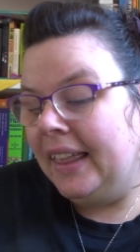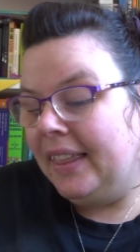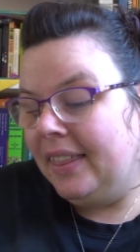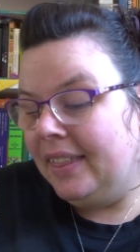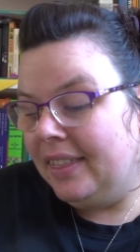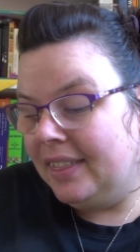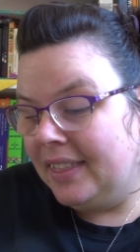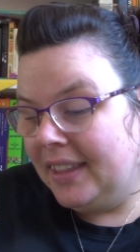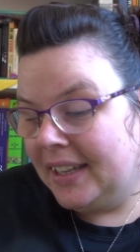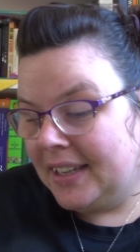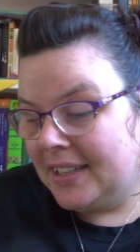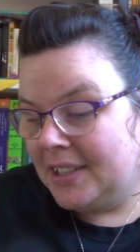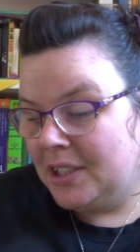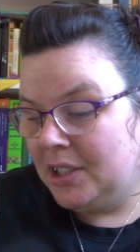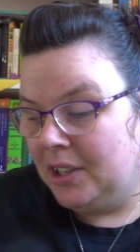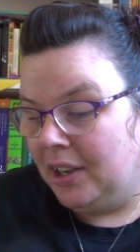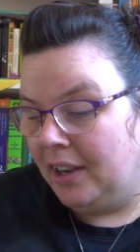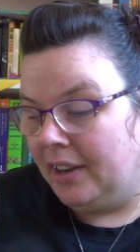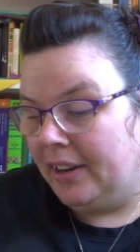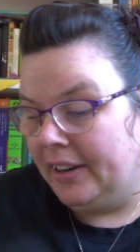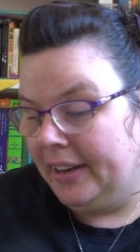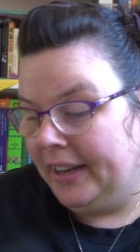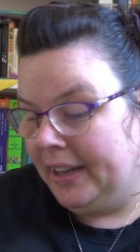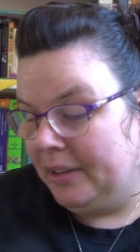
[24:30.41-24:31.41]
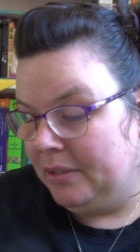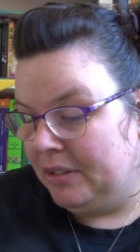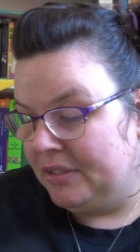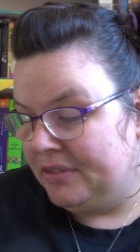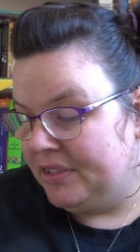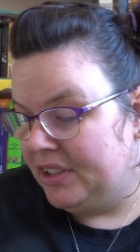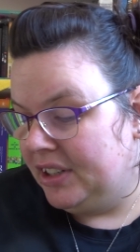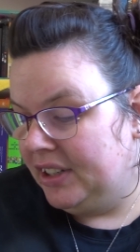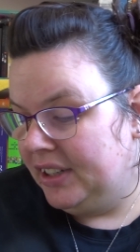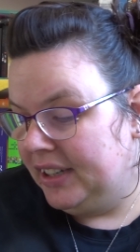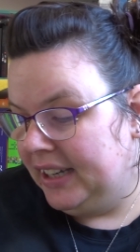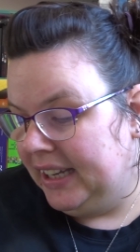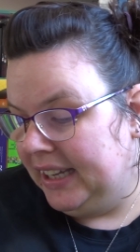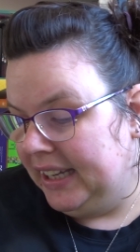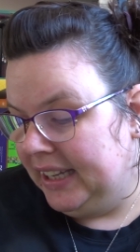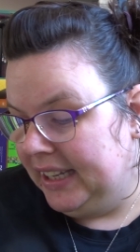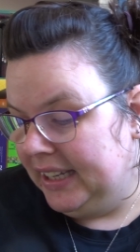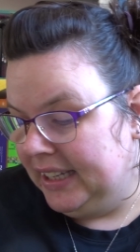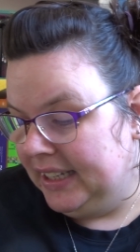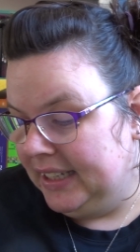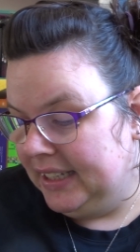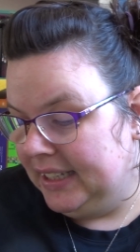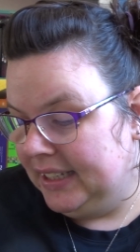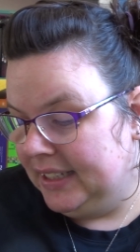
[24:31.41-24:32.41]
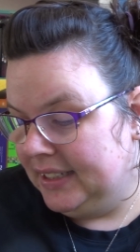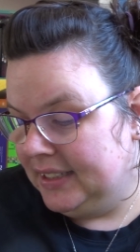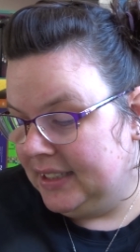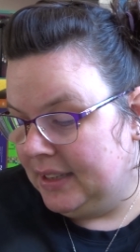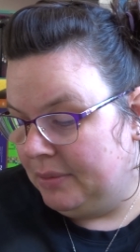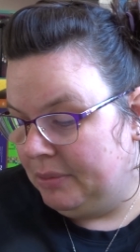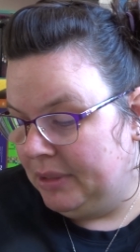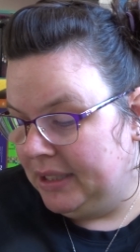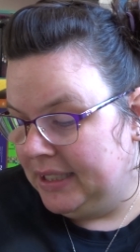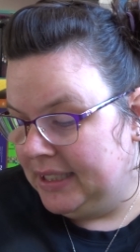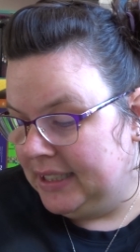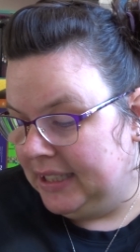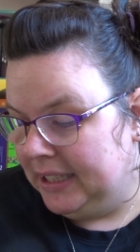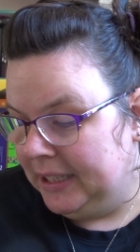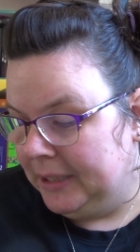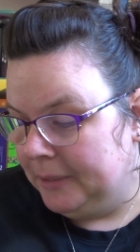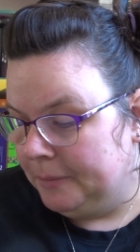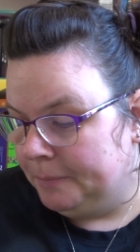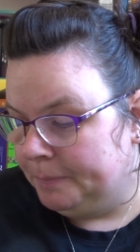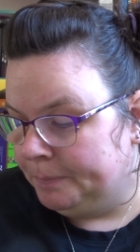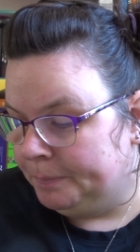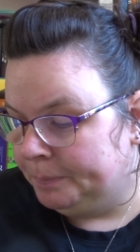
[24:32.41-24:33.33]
This yarn, however, is, let me see,